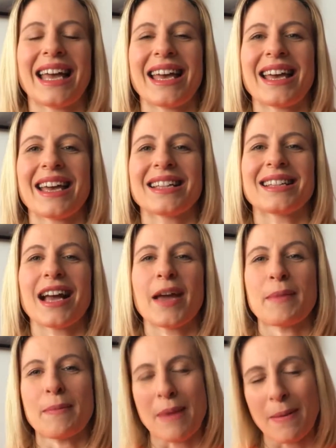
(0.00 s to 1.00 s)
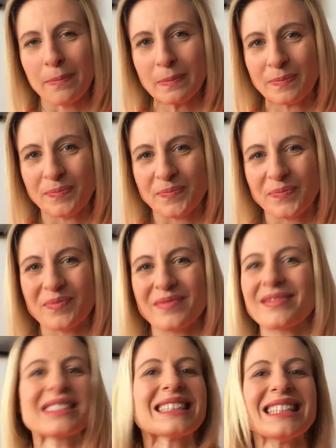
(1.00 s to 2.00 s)
and I'm a mom,
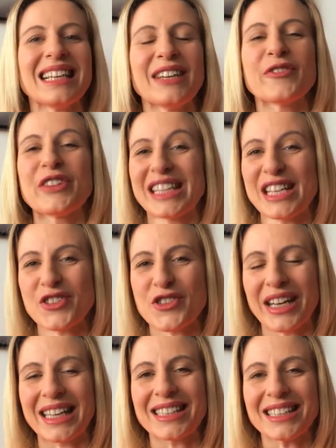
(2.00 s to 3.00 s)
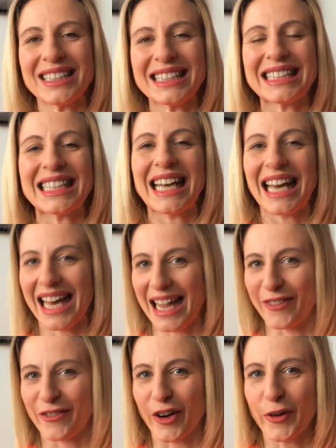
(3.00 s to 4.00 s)
fitness trainer,
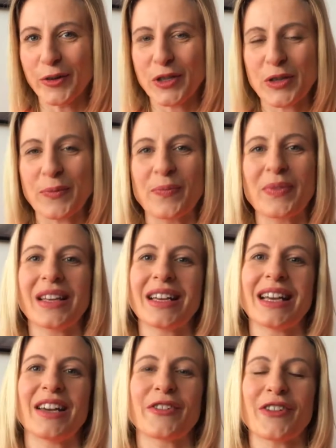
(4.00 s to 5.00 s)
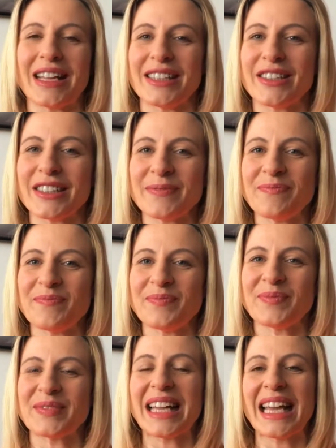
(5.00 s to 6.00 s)
health coach, runner
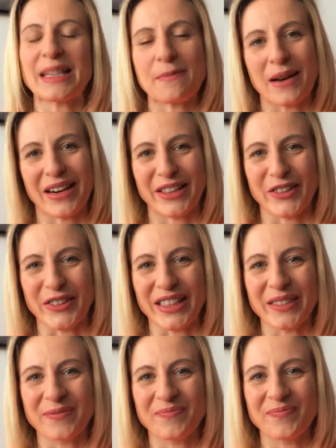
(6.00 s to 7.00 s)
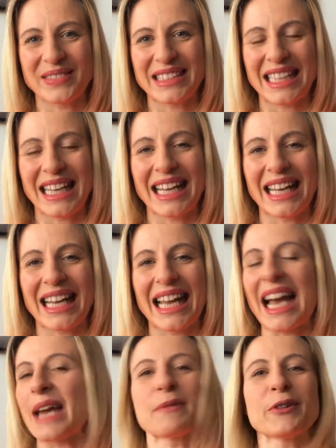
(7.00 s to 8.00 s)
and marathoner.
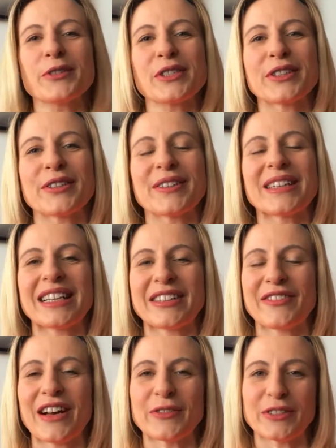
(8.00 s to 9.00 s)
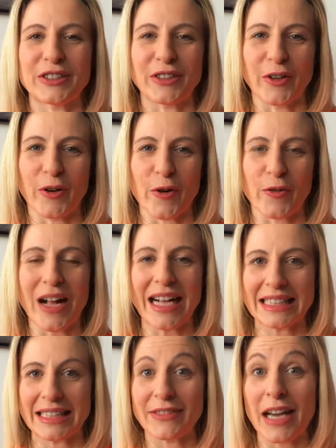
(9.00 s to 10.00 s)
I'm also a founder of
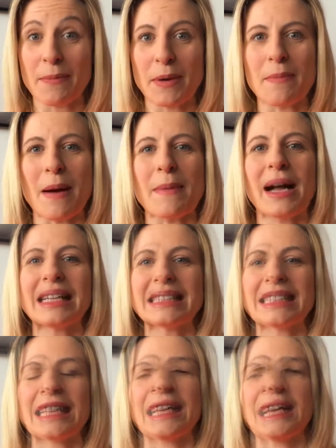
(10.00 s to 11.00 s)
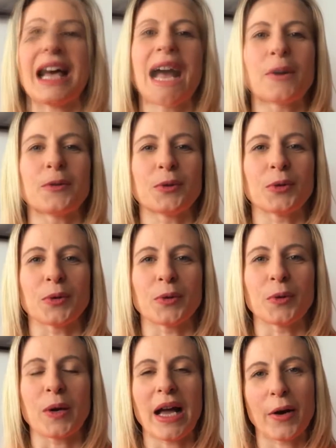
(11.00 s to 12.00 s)
Active Happy Mama on how to
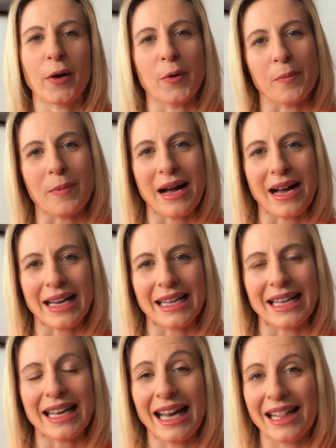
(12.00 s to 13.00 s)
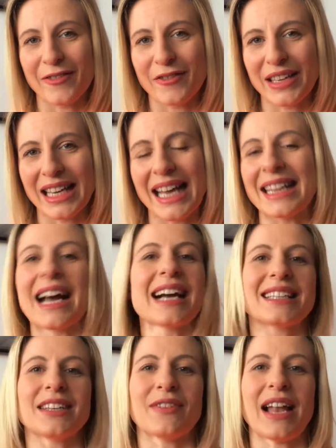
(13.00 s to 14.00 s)
combine healthy and
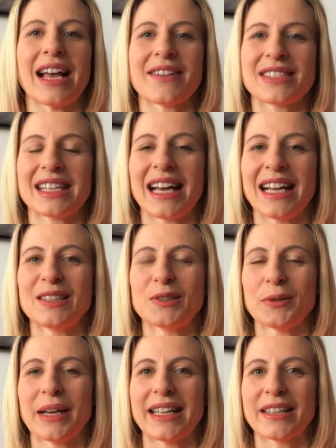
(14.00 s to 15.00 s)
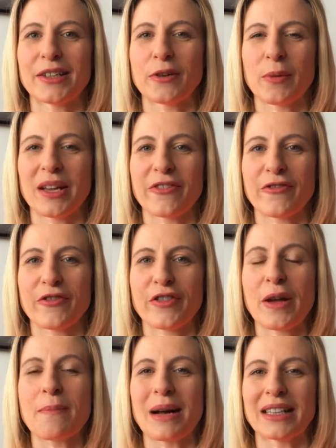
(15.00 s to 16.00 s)
active lifestyle together with
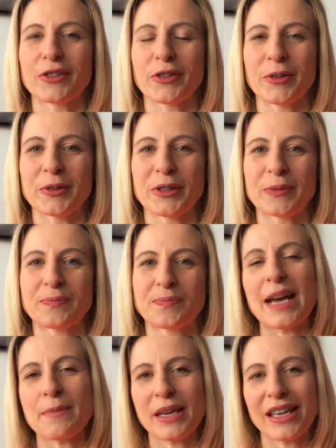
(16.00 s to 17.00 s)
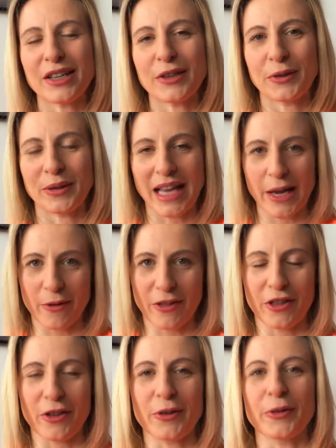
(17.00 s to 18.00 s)
motherhood. I'm here today
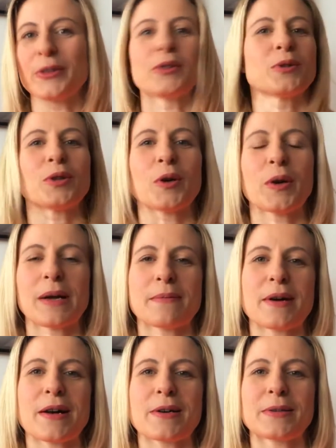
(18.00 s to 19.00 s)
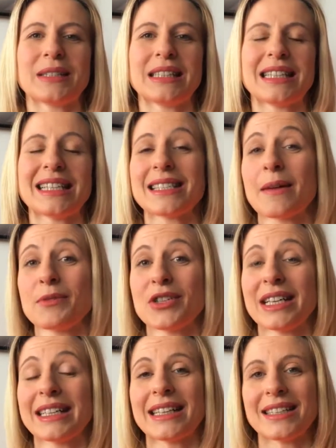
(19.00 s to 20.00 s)
with you to talk about the
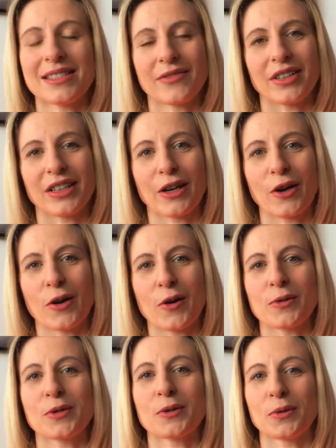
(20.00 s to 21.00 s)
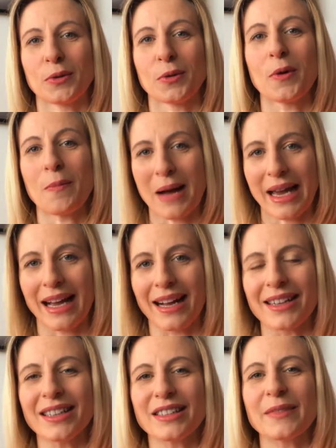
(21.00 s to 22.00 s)
subject that is very close to my
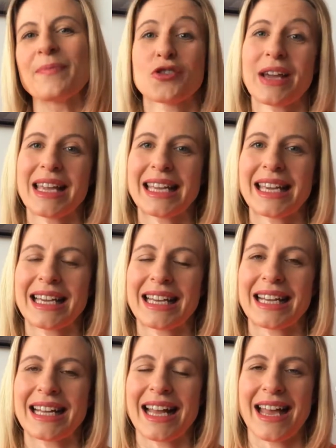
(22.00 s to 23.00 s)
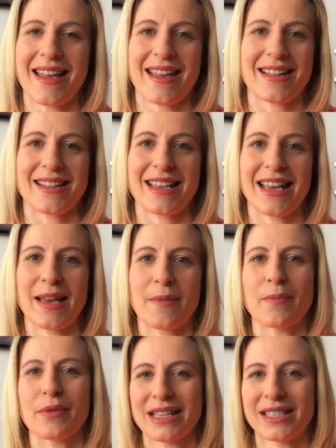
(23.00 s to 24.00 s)
heart, training and
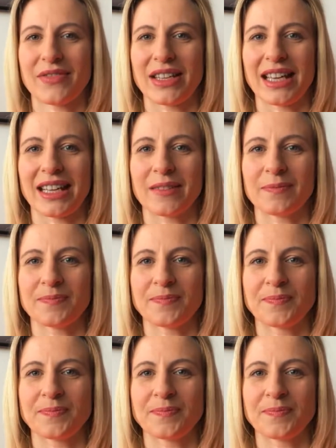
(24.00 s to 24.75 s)
breastfeeding.